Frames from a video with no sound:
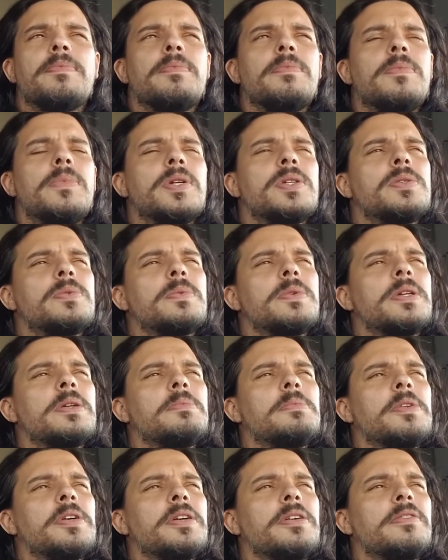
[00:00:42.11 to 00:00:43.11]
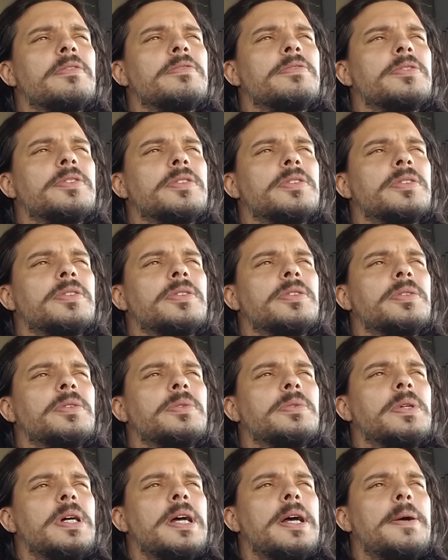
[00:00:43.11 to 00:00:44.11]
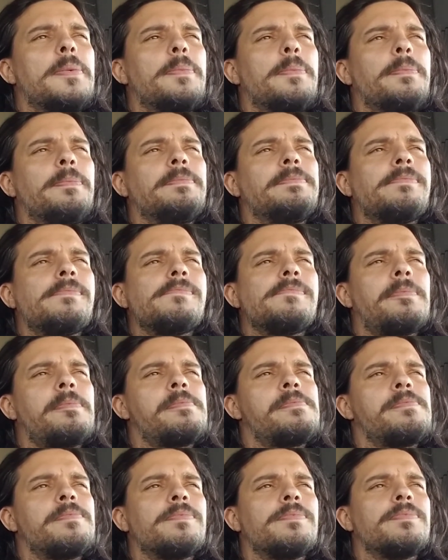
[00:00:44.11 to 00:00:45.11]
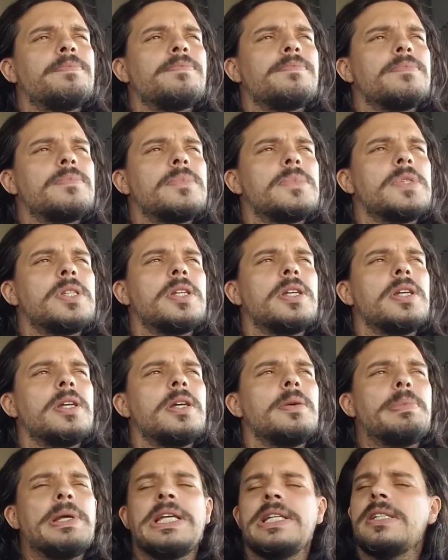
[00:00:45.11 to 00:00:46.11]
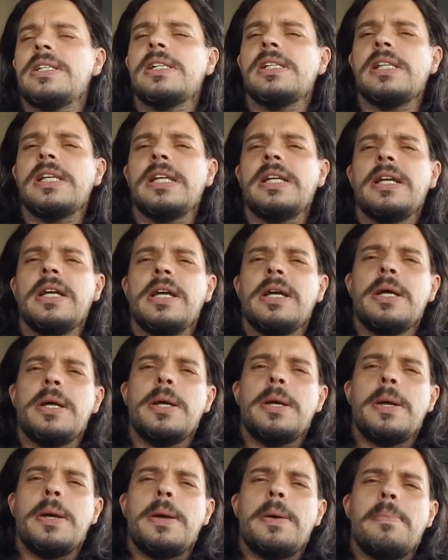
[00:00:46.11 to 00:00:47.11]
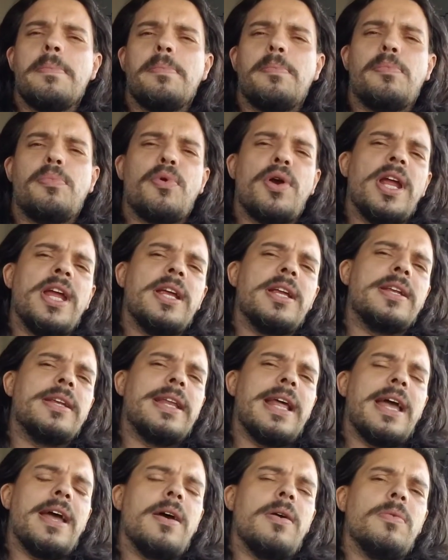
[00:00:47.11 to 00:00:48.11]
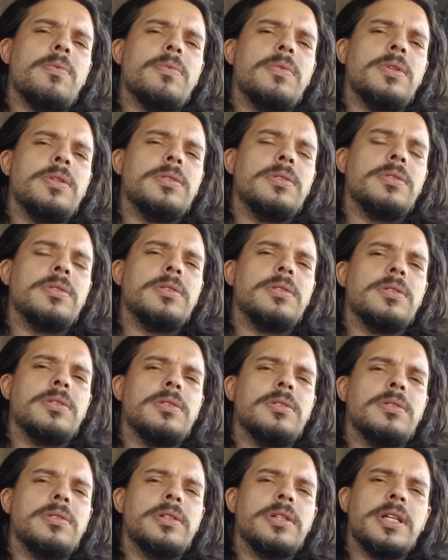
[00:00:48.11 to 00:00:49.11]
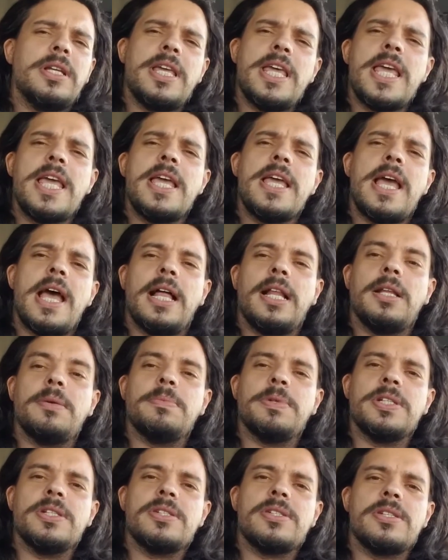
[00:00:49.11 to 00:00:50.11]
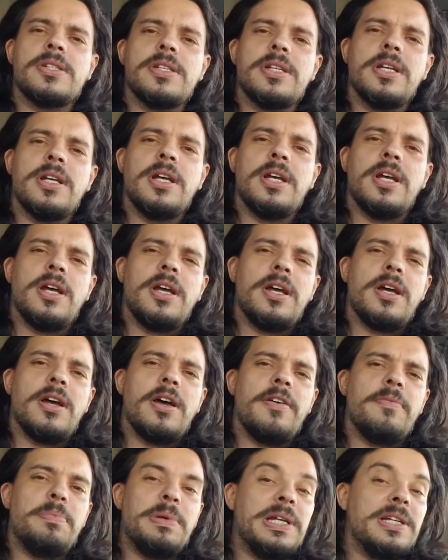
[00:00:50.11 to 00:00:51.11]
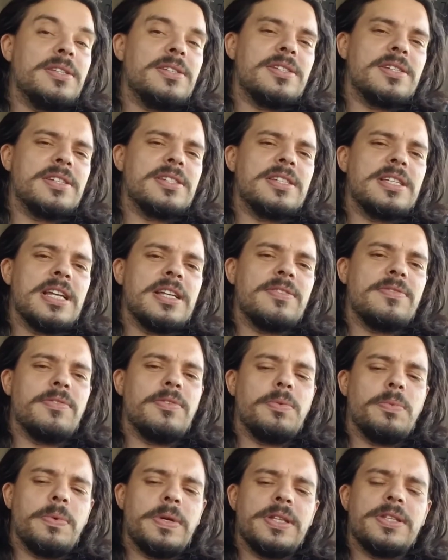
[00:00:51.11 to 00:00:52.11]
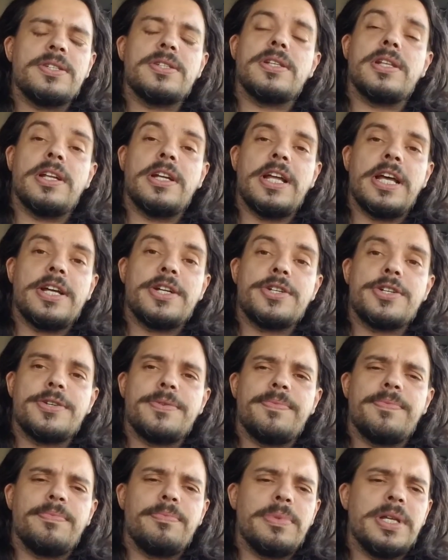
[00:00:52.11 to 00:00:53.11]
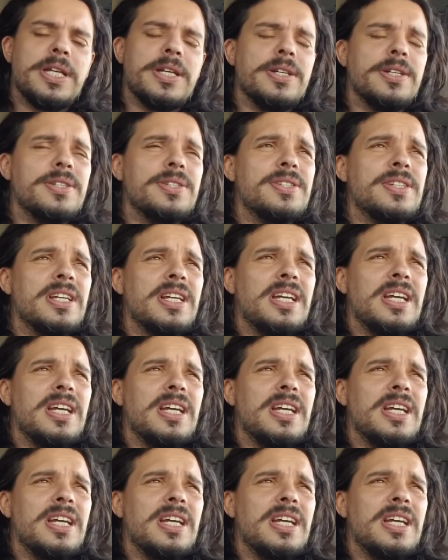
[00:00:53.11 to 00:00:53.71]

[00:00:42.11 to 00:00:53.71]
what's the word I'm looking for? To basically break down key elements of being successful with Slaanesh. Because,